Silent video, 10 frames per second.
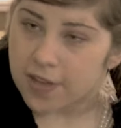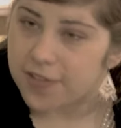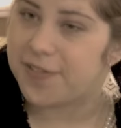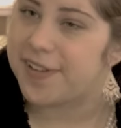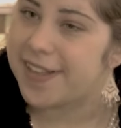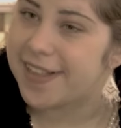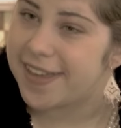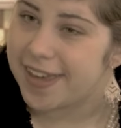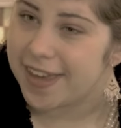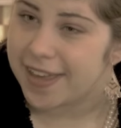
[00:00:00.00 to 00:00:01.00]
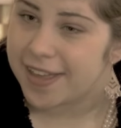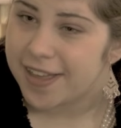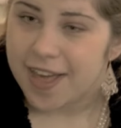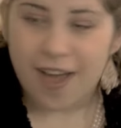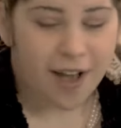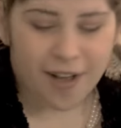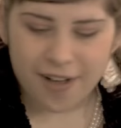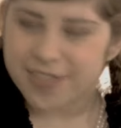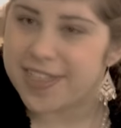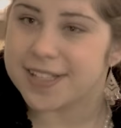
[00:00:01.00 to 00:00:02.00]
Really?
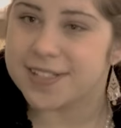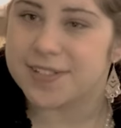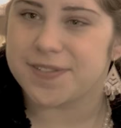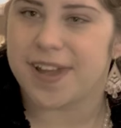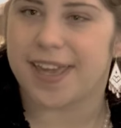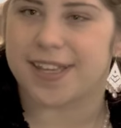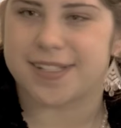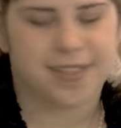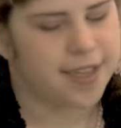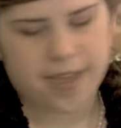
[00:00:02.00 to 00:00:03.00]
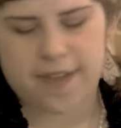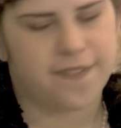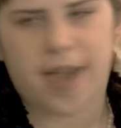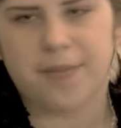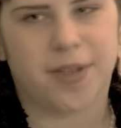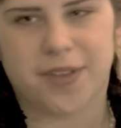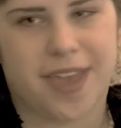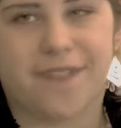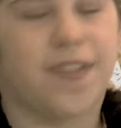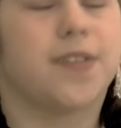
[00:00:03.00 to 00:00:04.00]
That's great! If I'm not
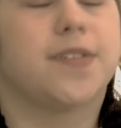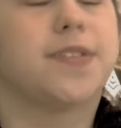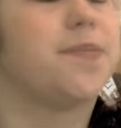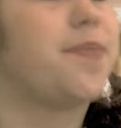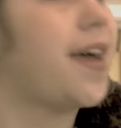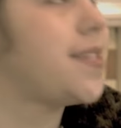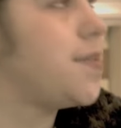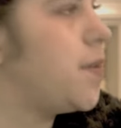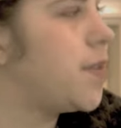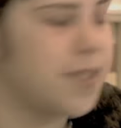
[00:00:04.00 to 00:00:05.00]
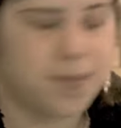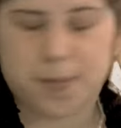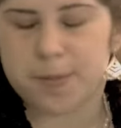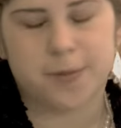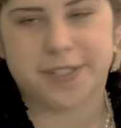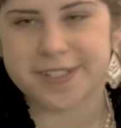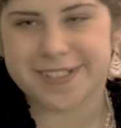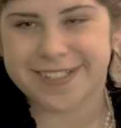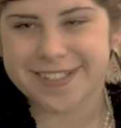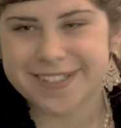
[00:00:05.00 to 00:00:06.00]
careful, you'll surpass me with these
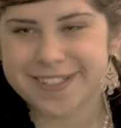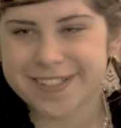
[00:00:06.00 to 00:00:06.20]
promotions.